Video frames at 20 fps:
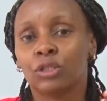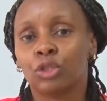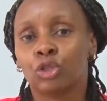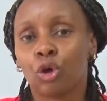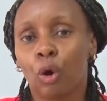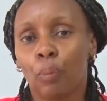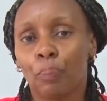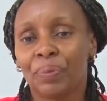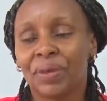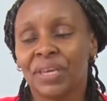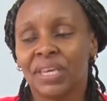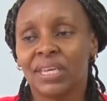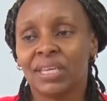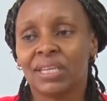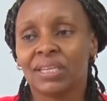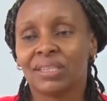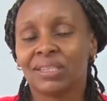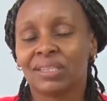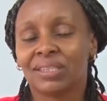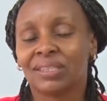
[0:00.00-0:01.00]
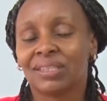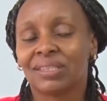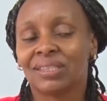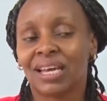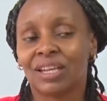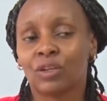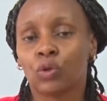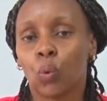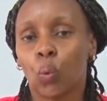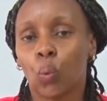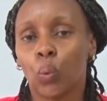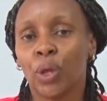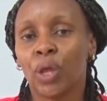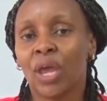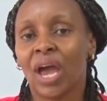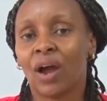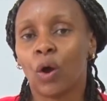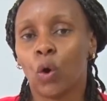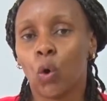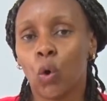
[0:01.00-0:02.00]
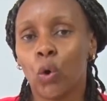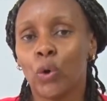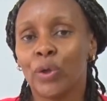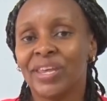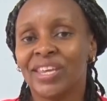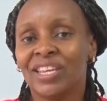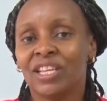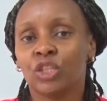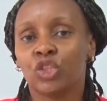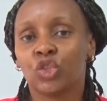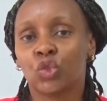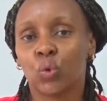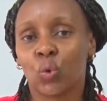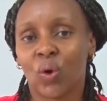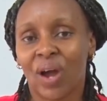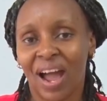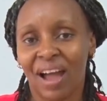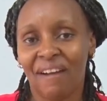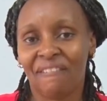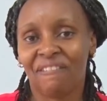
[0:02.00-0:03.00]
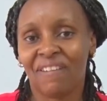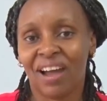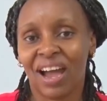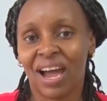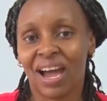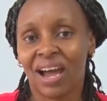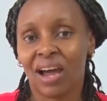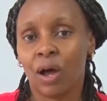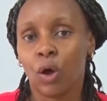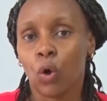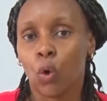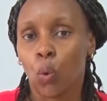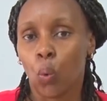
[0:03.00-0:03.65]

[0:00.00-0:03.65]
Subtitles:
topics that we are going to cover